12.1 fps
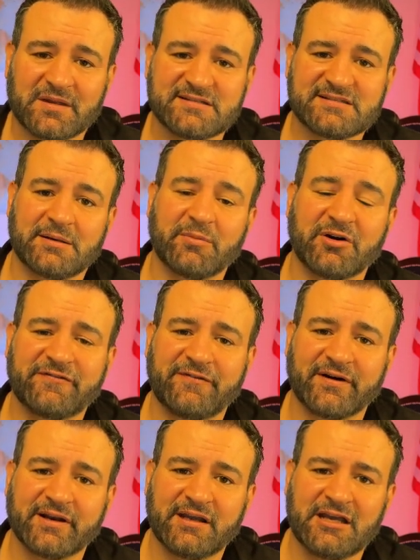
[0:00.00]
Some are
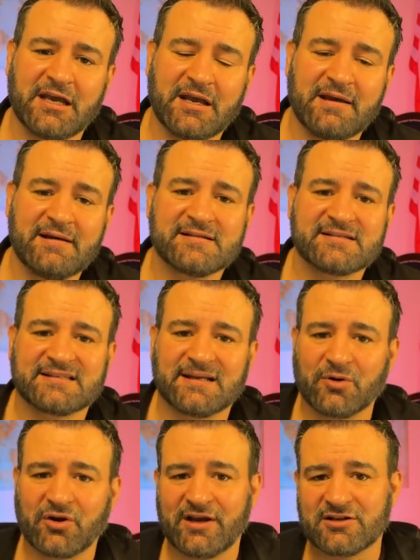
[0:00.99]
funny,
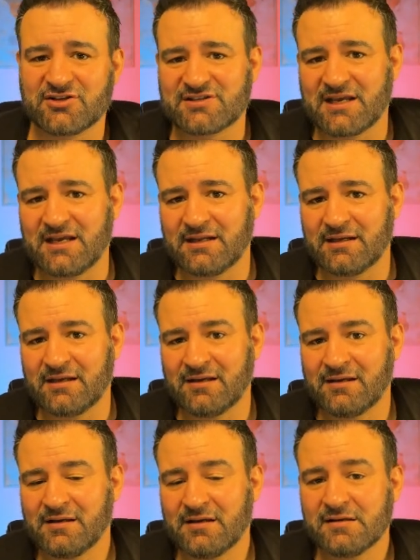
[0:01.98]
some are entertaining,
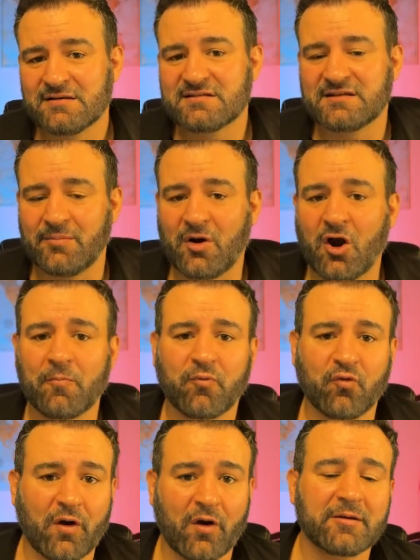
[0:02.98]
some are
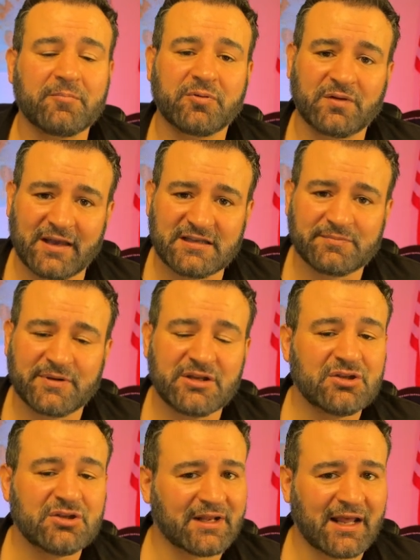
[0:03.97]
product
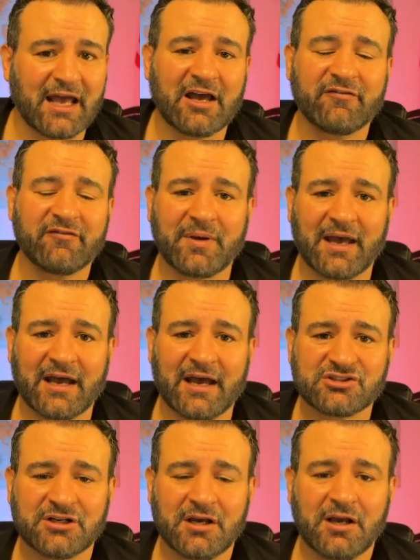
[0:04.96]
placement. You can have a
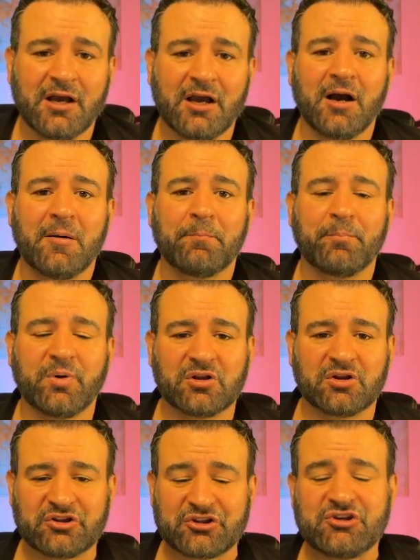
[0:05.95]
match,
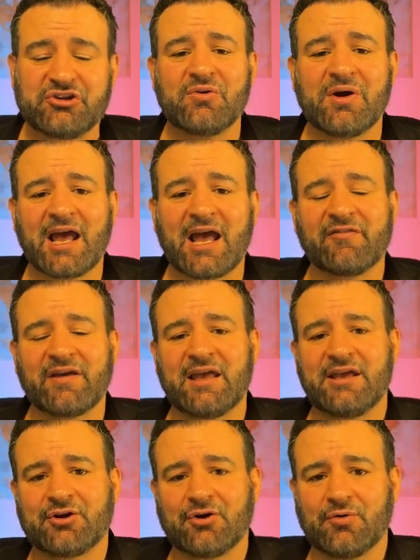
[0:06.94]
but you have
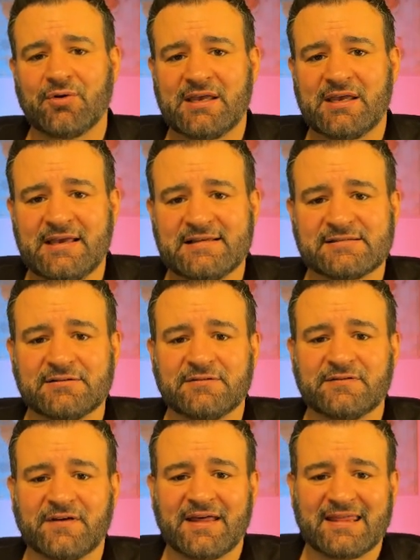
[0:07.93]
a
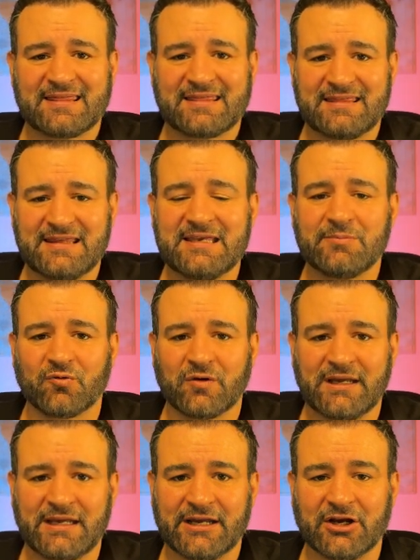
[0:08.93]
cohesive theme
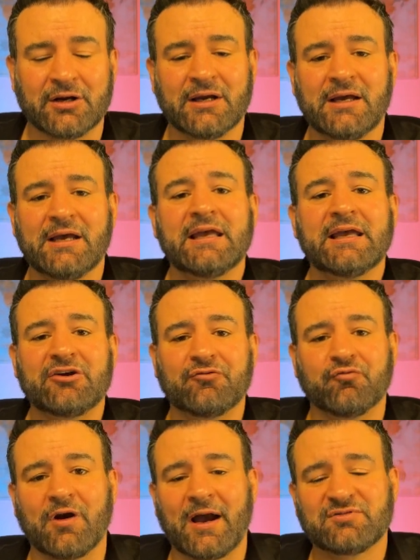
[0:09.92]
right here. It
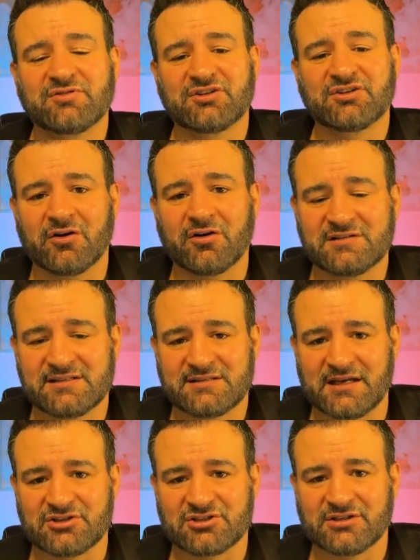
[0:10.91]
grabs the target's
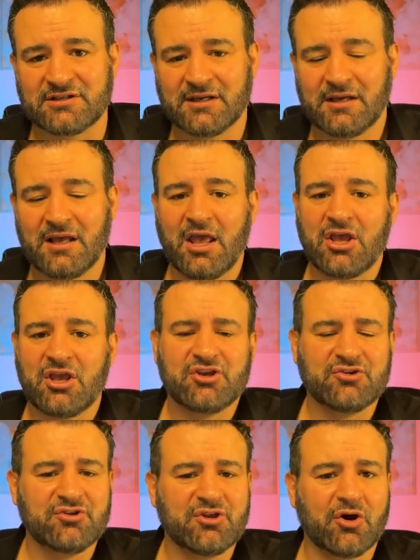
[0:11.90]
attention.
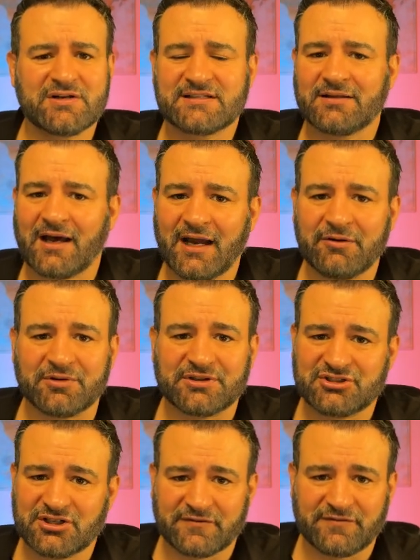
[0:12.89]
You know it's in line with the
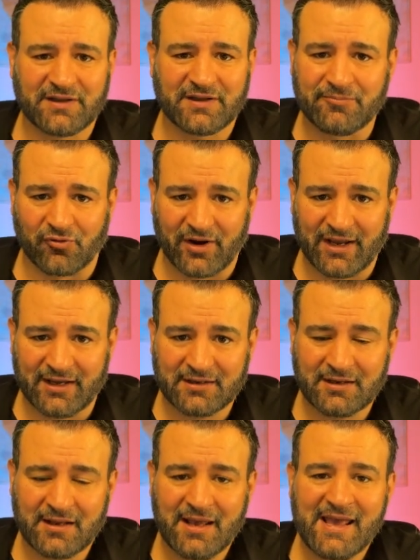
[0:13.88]
Chick-fil-A
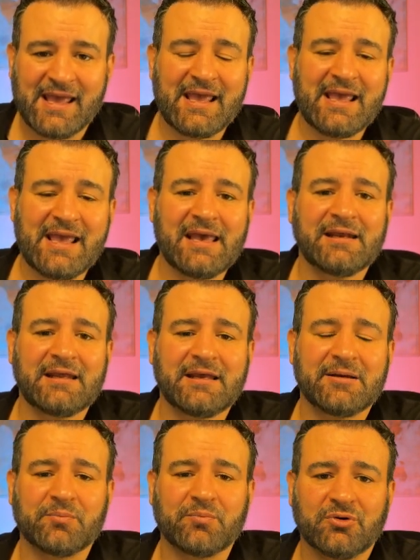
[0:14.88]
brand, and
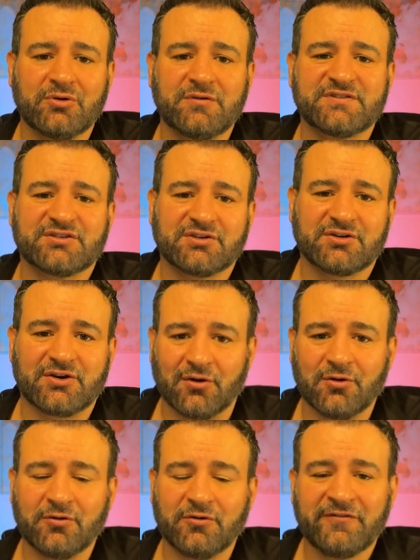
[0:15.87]
it moves the
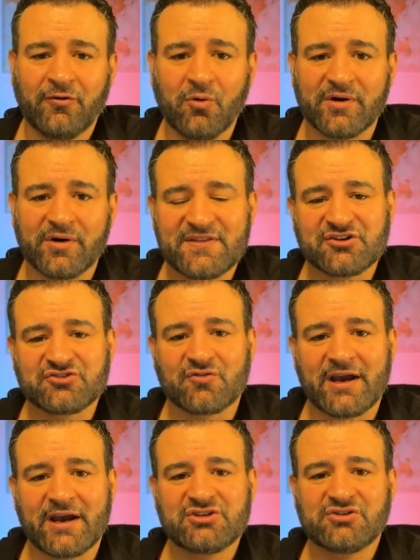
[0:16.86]
goal forward. They're
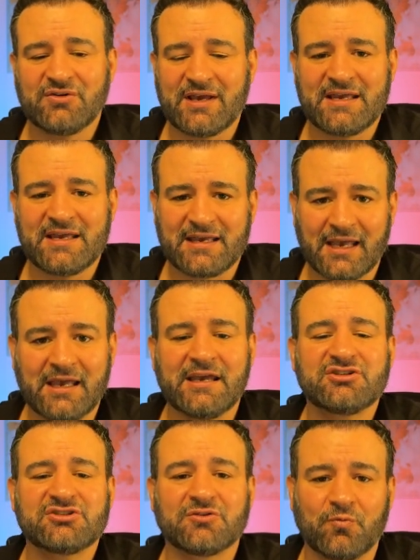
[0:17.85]
trying to
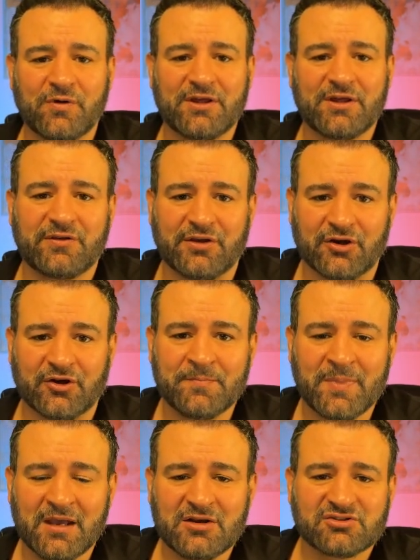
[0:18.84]
engage with you.
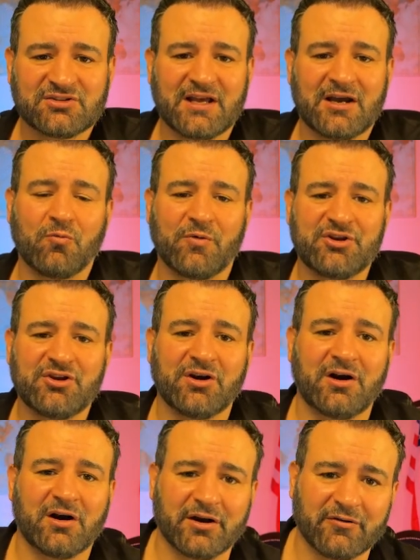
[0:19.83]
So now when you're
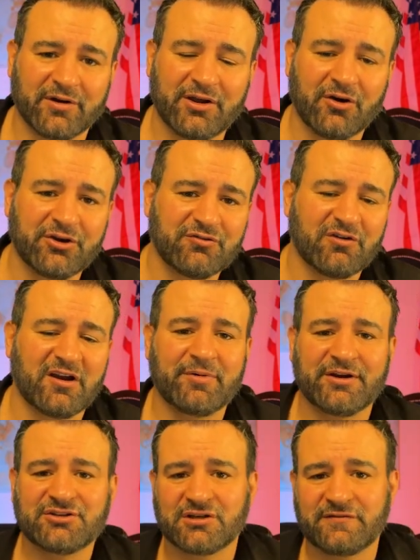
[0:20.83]
hungry or you drive
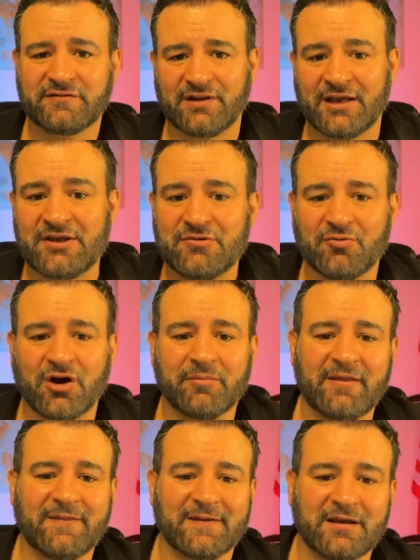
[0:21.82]
by Chick-fil-A, you
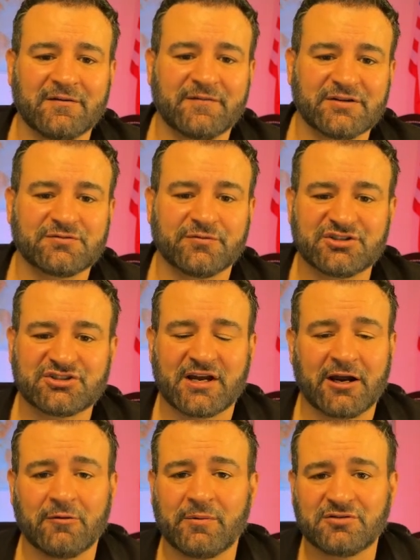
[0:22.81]
probably think of this rich
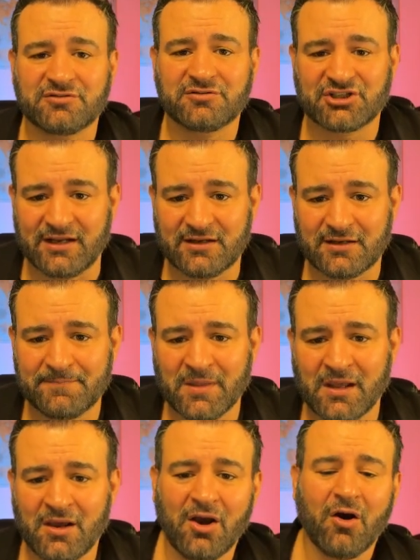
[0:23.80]
caramel shake
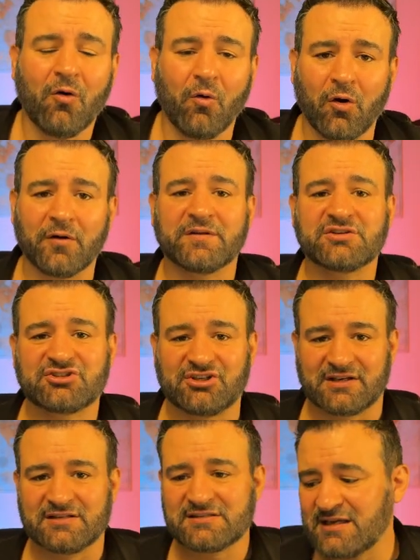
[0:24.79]
or this
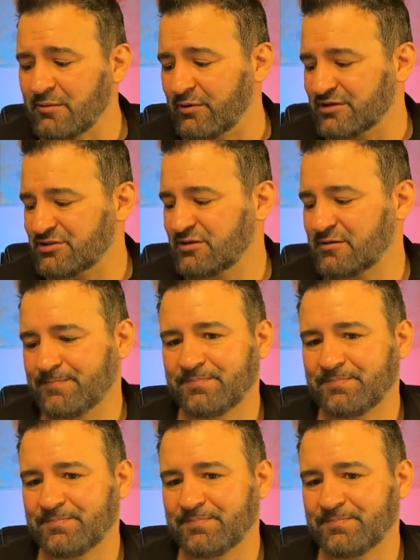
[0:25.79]
chicken sandwich.